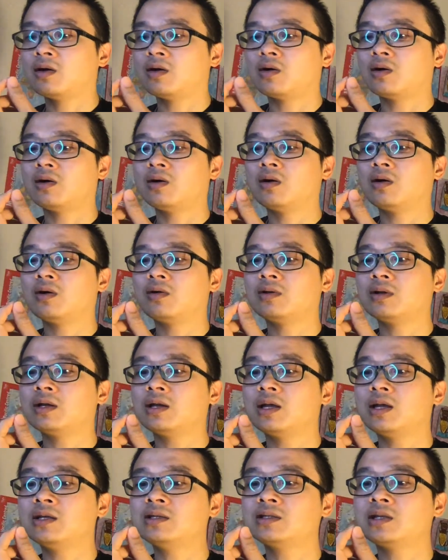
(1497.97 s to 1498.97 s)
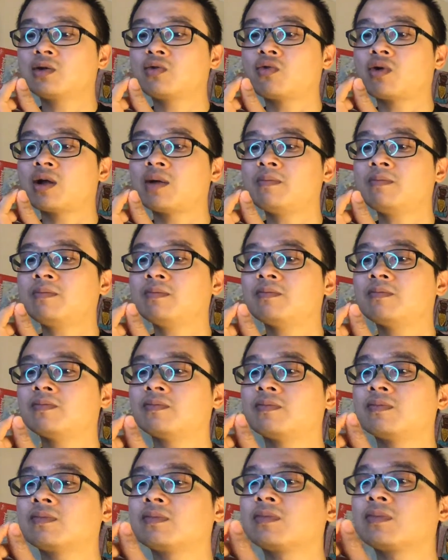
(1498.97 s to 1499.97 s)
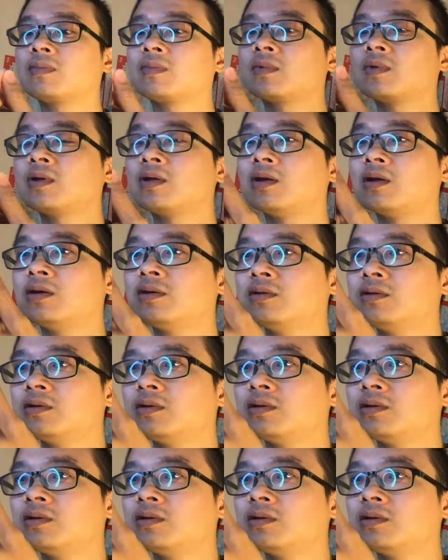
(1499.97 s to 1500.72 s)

On Instagram, you know.